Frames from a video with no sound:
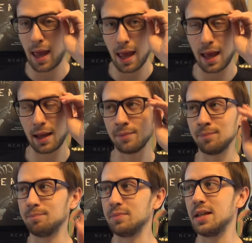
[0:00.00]

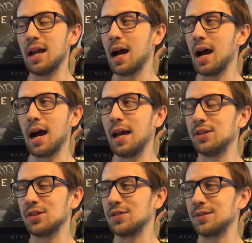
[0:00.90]
And yeah, I
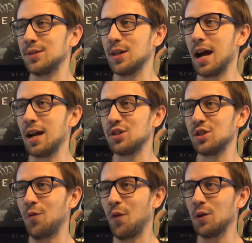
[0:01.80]
just I
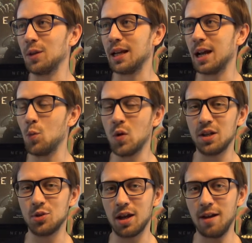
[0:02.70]
just felt like I
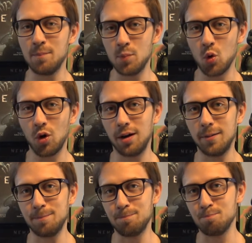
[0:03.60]
wanted to have
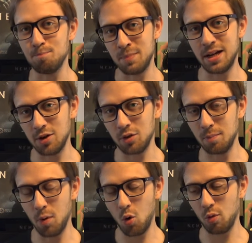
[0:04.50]
more meat on the
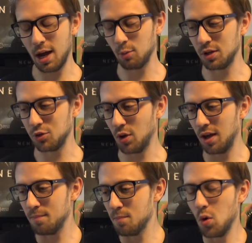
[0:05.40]
bone. I wanted to
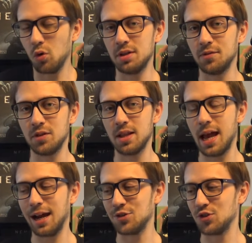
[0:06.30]
have more different
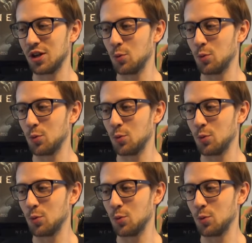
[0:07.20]
actions.